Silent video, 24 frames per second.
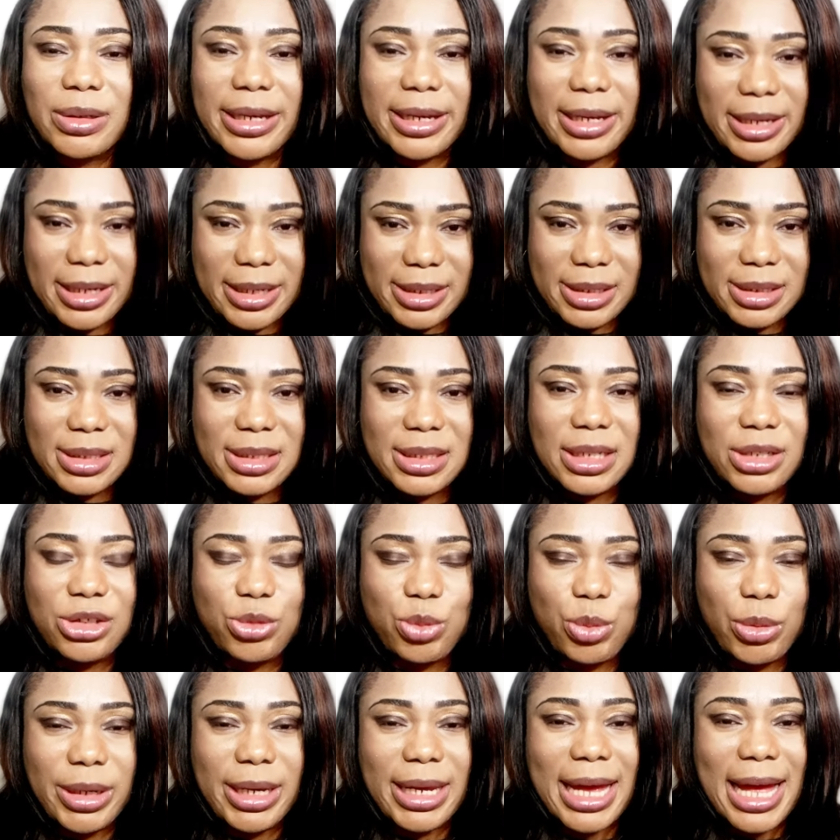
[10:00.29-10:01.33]
gangs
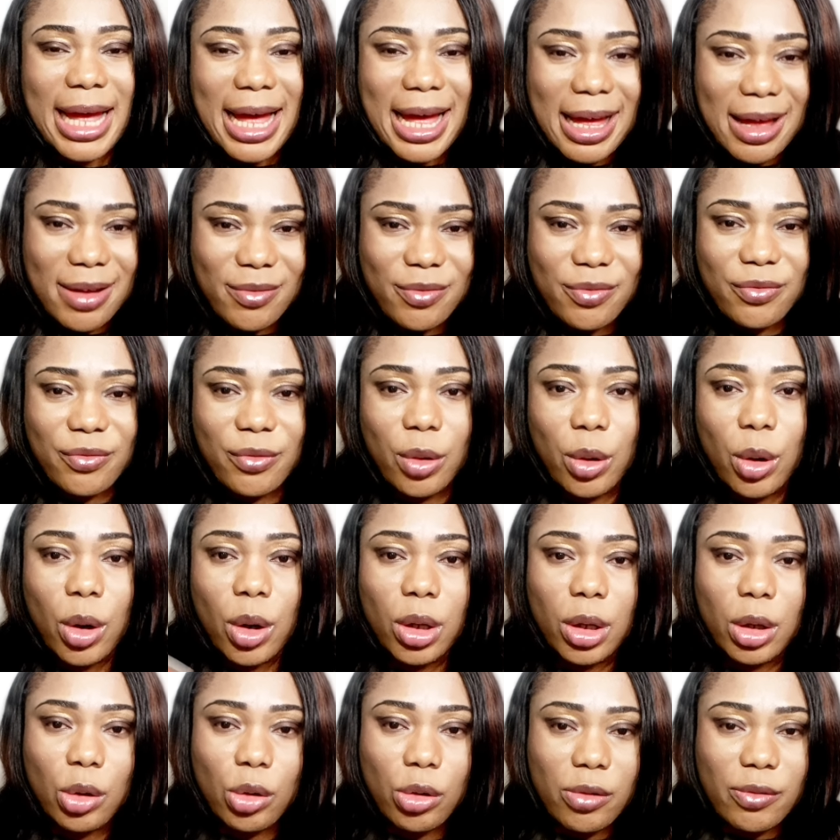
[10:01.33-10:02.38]
that we have
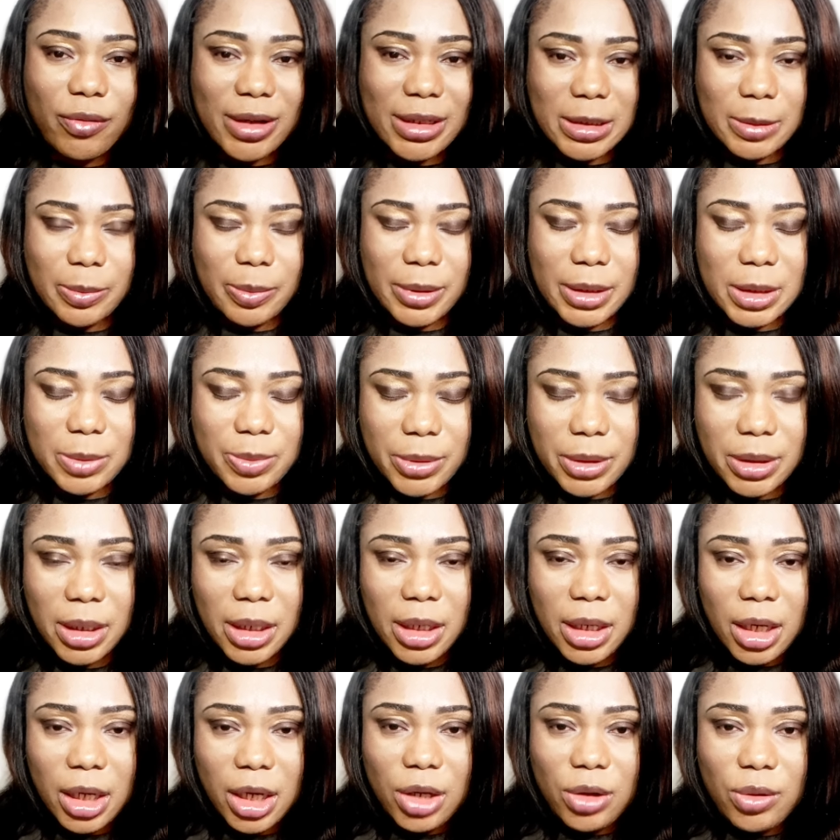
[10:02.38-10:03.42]
all over the place. But,
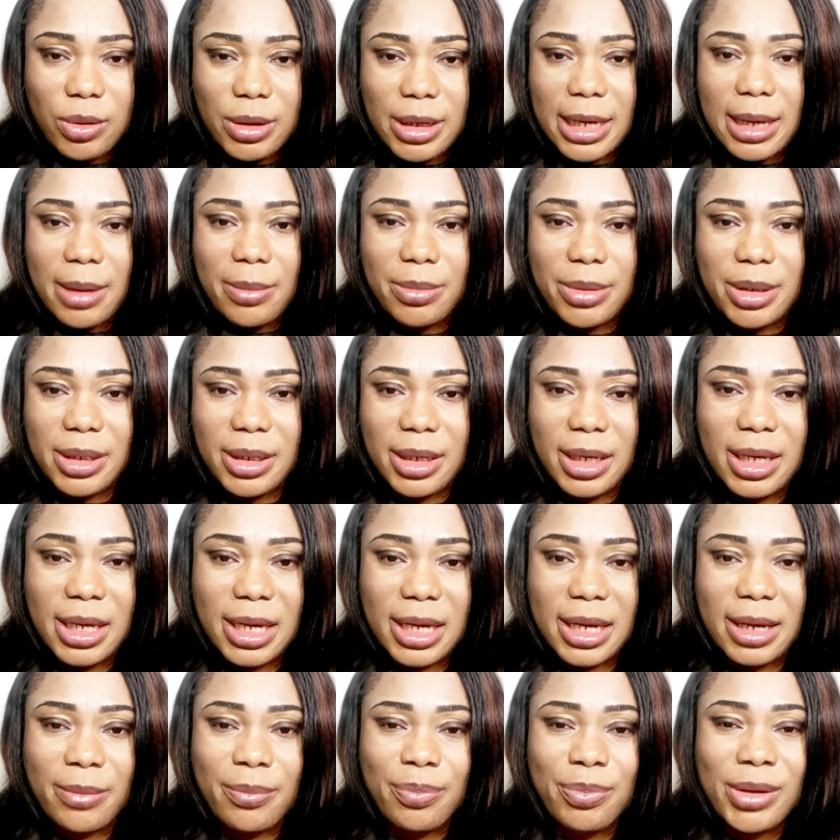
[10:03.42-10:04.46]
you know, get me
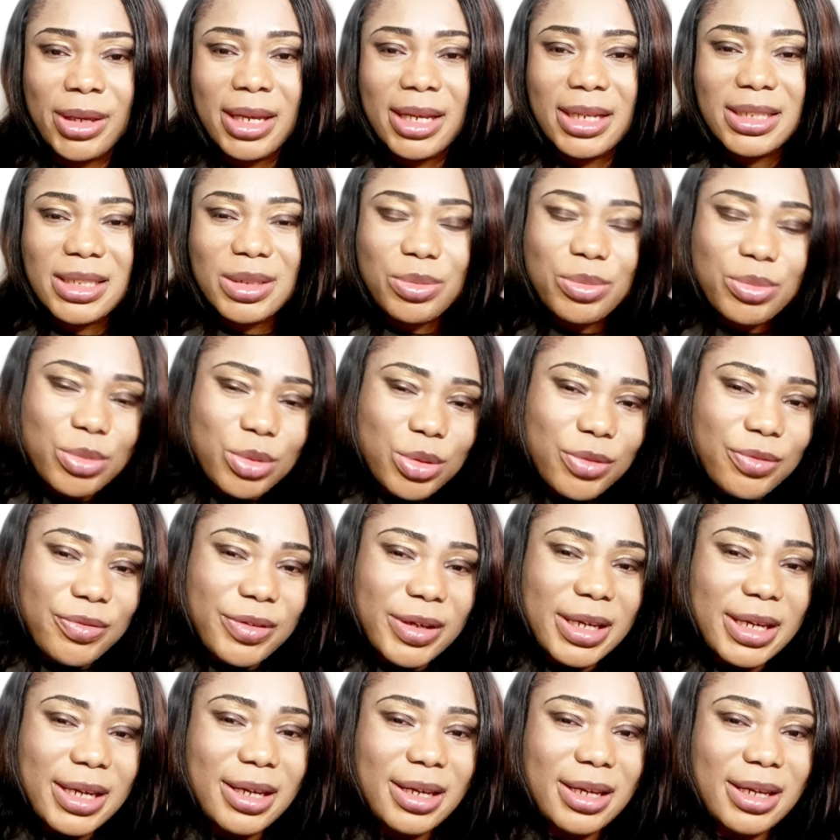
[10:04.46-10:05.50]
here. The
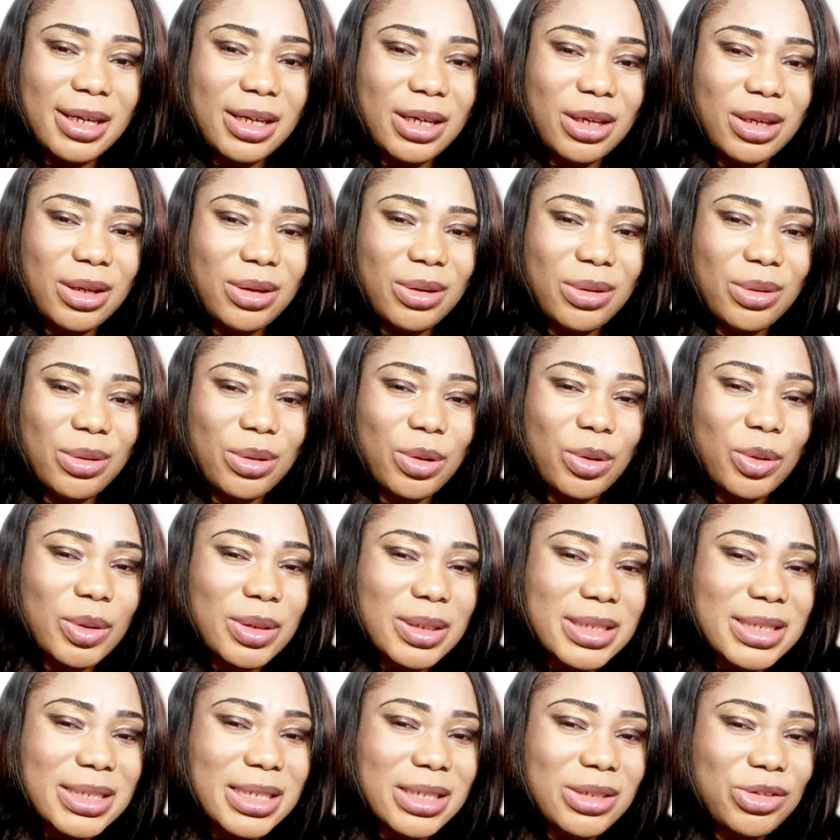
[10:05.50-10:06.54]
movie, you know,
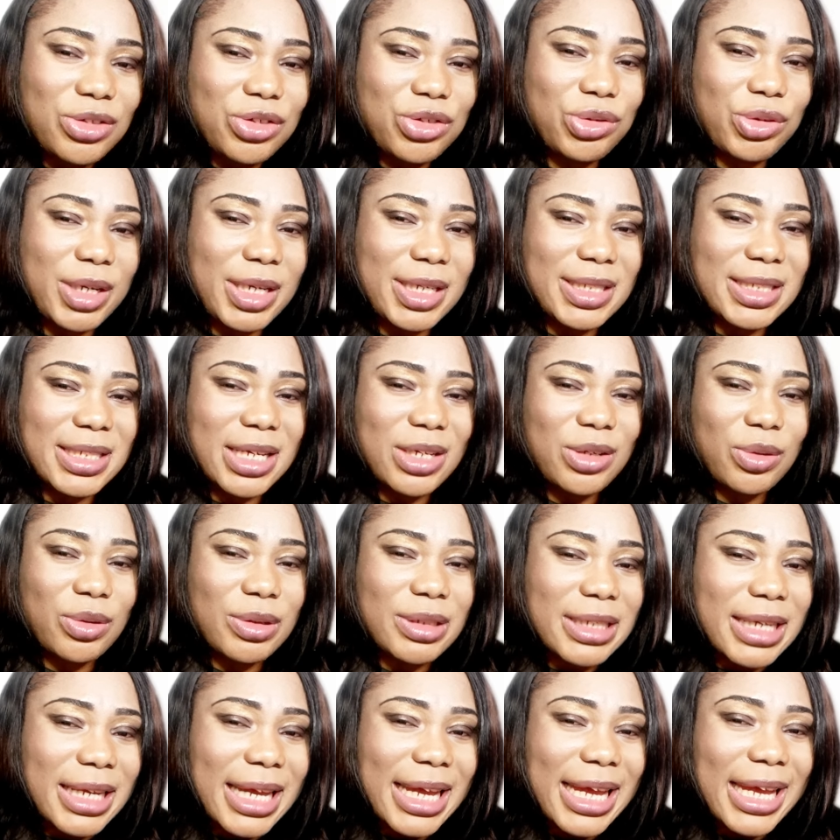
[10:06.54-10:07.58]
concentrated
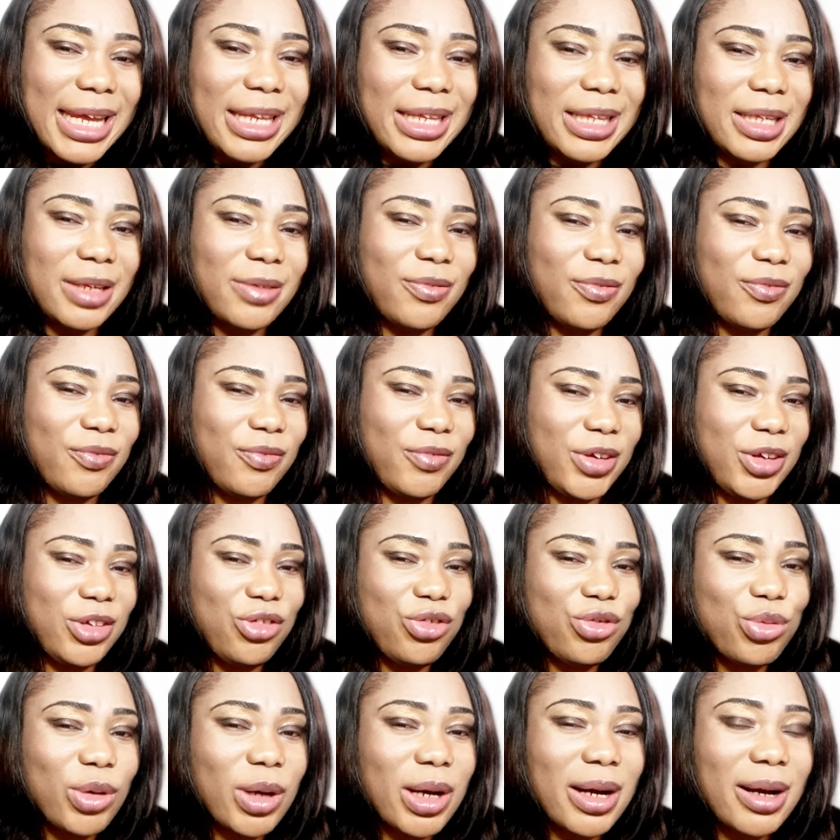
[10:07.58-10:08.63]
on the
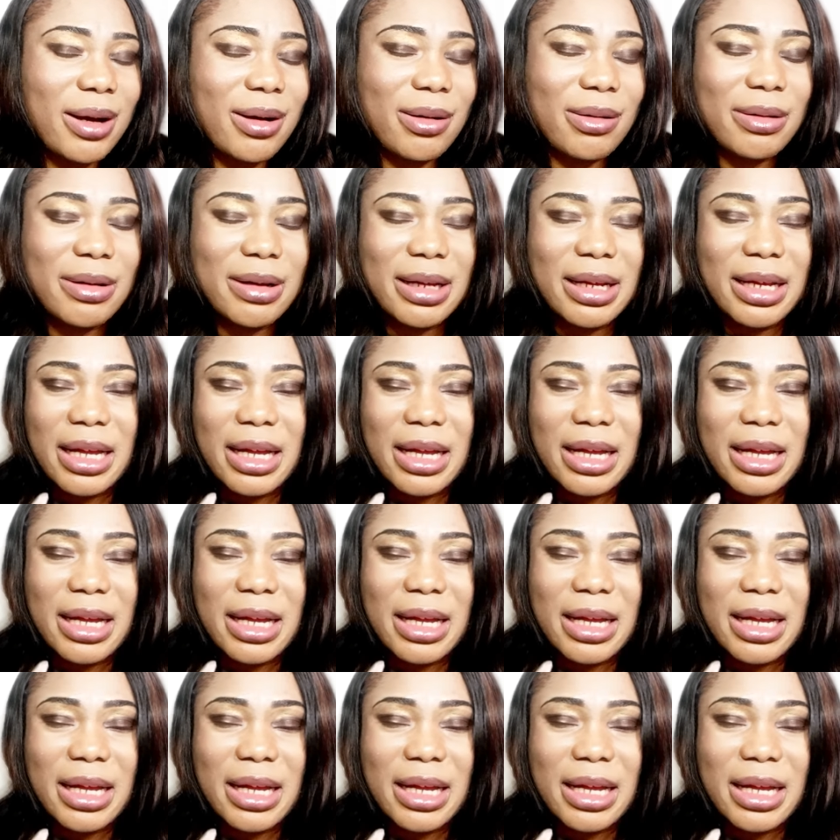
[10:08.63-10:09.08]
individual